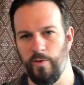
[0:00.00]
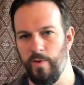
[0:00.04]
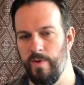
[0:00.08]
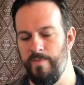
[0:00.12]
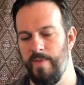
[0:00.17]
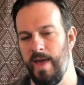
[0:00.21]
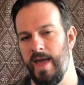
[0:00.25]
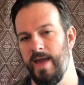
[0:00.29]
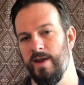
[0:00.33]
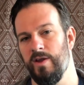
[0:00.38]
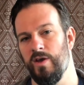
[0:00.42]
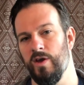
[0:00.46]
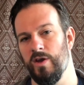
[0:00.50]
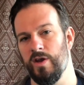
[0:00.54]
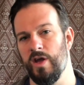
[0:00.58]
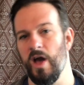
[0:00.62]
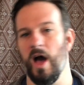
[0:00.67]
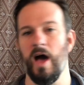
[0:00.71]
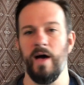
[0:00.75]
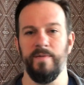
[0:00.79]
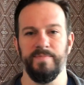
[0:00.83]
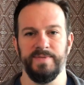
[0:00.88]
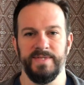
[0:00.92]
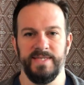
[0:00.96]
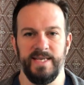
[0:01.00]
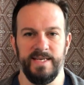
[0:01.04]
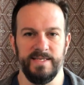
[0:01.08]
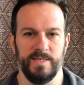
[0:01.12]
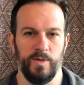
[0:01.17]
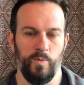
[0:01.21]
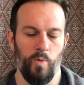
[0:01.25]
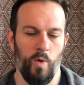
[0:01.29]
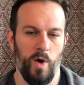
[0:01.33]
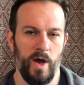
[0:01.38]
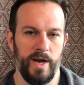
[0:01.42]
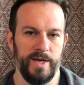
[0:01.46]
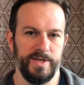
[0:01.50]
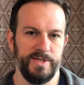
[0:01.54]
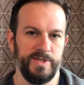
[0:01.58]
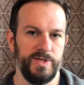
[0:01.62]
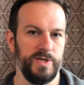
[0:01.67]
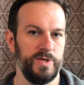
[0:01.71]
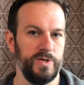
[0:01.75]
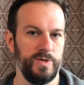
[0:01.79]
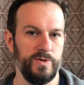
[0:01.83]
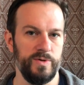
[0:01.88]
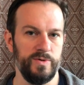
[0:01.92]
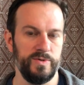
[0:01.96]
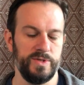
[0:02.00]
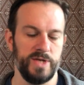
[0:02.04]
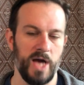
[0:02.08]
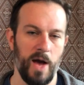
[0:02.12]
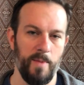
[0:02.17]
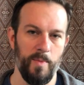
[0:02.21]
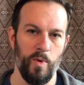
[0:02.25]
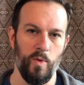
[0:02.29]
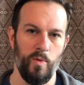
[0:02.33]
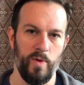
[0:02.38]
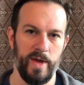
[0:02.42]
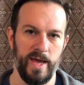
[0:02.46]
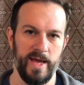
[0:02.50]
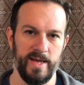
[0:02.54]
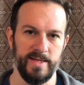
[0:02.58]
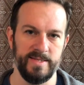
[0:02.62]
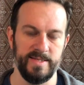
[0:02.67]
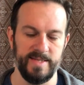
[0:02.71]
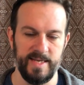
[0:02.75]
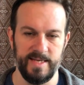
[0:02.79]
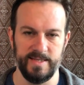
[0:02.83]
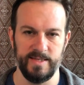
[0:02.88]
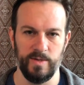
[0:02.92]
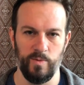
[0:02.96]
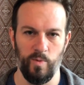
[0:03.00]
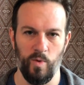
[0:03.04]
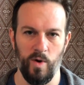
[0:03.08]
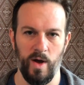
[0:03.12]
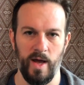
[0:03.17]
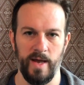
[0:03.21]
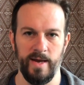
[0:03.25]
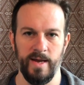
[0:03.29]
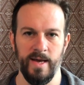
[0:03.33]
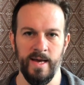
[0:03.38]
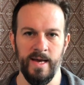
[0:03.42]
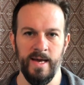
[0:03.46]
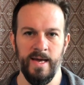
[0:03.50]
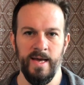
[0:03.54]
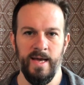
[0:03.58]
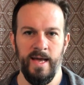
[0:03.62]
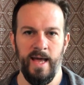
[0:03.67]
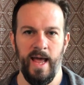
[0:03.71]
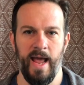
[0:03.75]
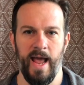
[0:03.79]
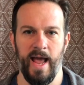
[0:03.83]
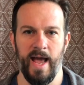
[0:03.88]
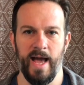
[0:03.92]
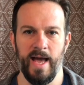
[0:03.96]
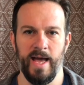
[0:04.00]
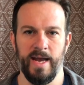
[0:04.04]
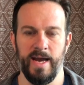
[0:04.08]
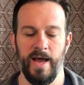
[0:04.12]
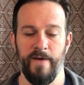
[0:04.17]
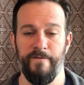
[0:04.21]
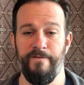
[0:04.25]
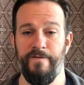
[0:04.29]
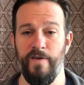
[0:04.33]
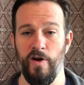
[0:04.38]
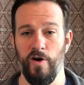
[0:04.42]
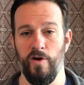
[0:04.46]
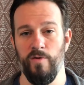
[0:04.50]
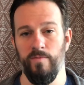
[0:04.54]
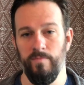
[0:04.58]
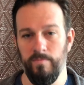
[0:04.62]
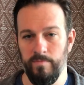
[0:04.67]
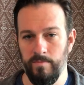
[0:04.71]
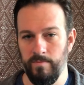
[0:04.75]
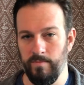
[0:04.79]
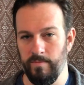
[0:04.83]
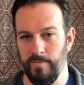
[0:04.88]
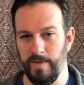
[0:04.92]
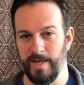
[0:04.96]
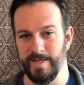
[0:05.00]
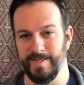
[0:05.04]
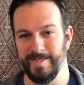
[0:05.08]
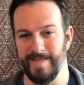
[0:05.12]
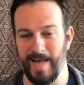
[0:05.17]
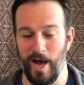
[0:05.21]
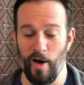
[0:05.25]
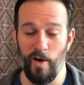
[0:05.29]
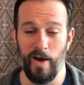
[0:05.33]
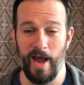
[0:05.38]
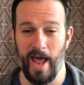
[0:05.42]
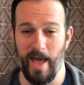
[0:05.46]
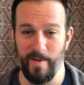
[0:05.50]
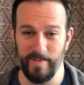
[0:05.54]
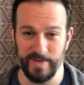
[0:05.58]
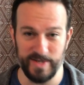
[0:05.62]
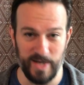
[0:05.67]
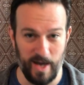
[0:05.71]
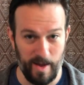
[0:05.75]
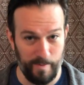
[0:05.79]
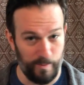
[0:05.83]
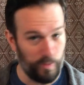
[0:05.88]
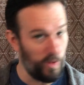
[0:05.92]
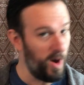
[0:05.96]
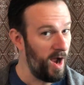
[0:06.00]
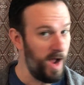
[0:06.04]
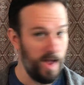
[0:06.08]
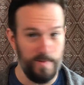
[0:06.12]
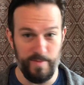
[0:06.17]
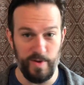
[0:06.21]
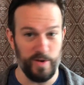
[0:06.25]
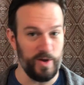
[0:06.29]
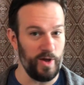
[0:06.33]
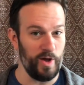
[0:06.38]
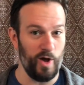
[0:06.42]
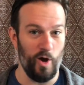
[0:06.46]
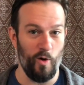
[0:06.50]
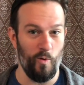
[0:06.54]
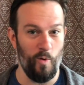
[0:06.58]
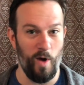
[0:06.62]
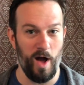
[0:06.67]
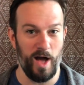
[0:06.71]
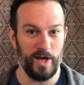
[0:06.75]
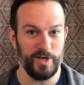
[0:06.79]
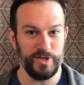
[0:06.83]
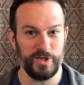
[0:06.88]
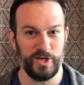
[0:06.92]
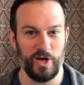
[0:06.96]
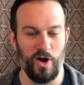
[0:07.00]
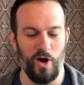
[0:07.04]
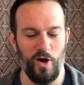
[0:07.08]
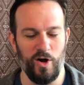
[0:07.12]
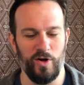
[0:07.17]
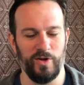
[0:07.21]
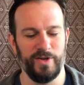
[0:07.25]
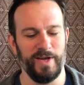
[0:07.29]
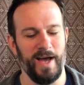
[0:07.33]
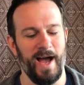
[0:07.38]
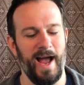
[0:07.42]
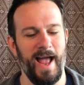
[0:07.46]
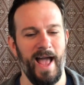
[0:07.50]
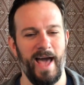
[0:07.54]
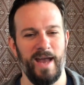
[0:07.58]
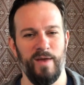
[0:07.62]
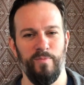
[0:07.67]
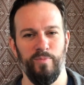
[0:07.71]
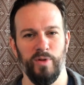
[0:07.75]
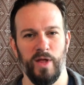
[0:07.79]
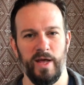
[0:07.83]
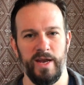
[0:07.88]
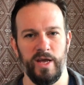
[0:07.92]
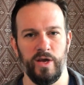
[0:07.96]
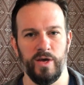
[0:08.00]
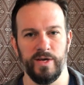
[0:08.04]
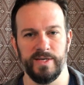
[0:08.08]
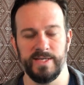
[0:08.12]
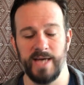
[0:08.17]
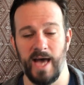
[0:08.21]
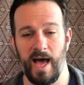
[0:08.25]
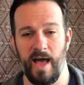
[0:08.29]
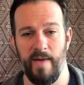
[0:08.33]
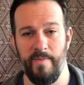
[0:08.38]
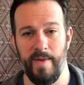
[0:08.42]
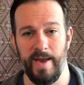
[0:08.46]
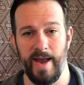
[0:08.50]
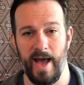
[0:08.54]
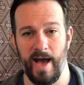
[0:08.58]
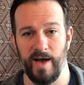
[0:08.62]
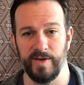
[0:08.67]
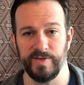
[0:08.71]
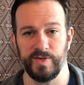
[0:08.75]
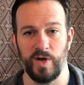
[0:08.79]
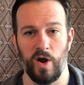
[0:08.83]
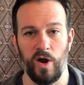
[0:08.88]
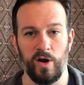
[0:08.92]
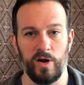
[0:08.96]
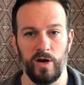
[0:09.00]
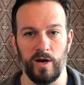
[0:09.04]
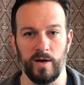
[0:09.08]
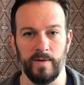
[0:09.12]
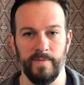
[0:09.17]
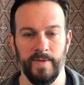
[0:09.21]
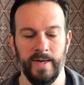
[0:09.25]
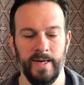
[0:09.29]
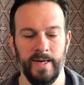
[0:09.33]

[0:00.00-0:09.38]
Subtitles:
We made Good Cops Season 1 and 2, Tumbleweed Season 1, and a film that's now on Amazon Prime you can go watch called I Had a Bloody Good Time at House Harker.